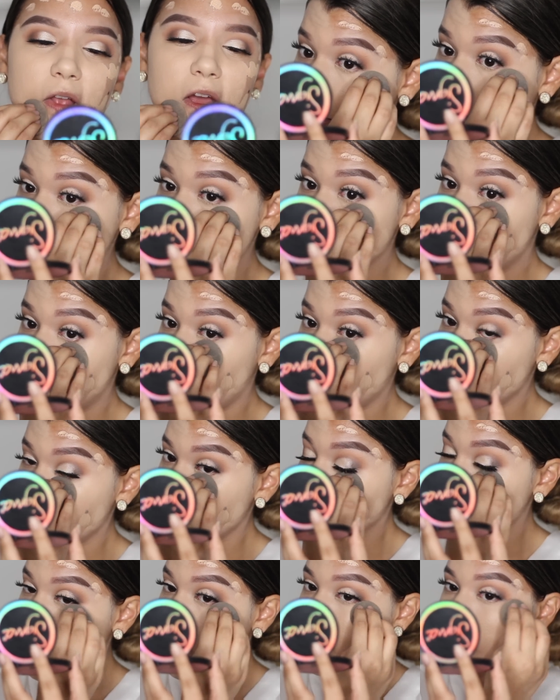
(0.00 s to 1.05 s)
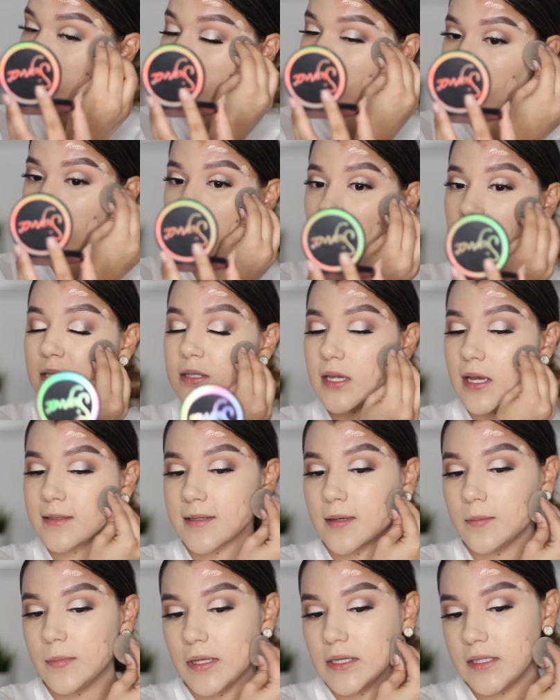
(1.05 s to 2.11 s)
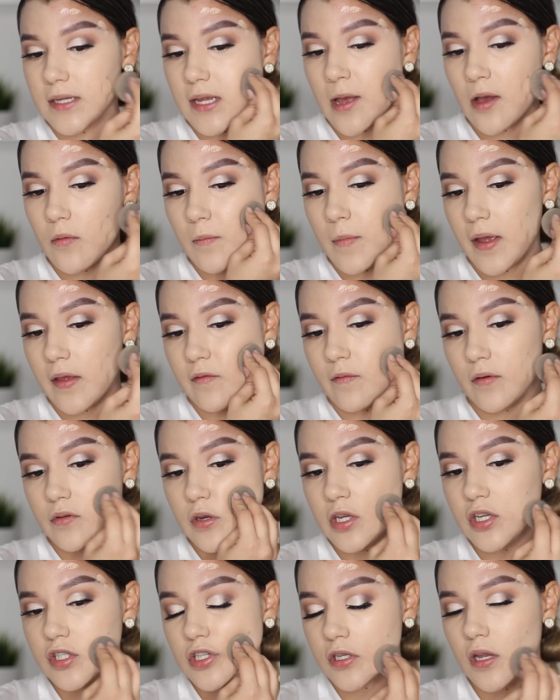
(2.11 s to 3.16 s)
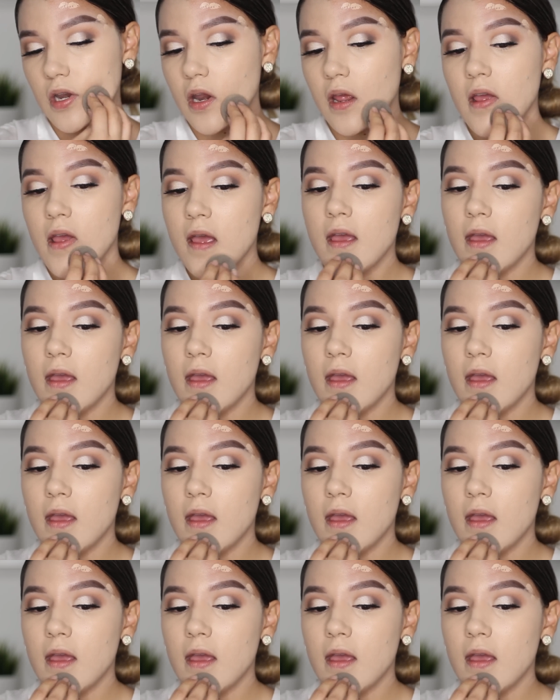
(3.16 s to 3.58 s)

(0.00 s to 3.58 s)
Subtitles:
Okay, so another thing that I would suggest as I'm blending out my foundation